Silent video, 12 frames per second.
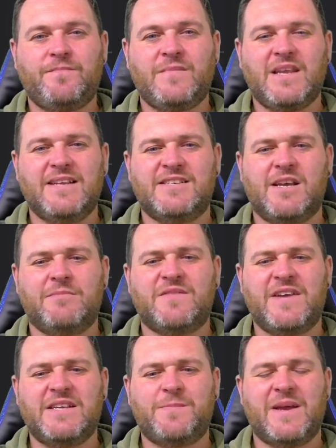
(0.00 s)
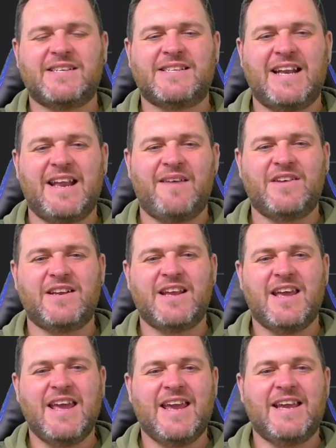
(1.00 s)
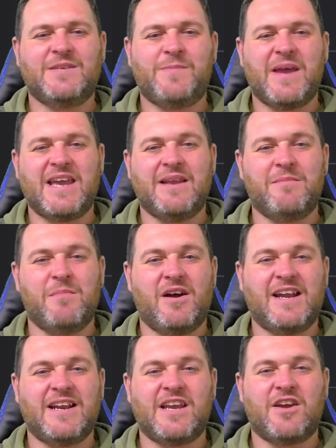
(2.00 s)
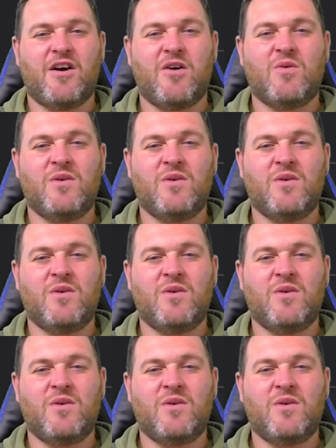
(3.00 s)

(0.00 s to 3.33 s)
In terms of his best 11, he's picking Milan in goal,